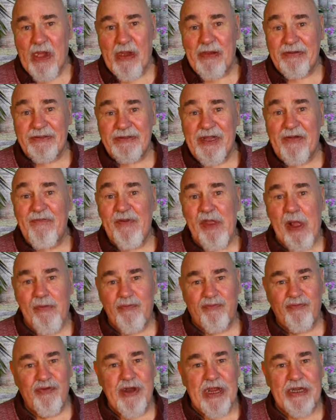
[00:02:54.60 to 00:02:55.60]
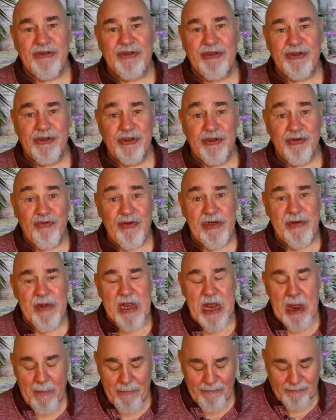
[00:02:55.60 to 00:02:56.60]
It's lovely and rich and
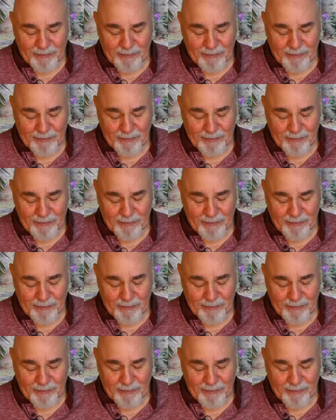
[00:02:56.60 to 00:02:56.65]
creamy.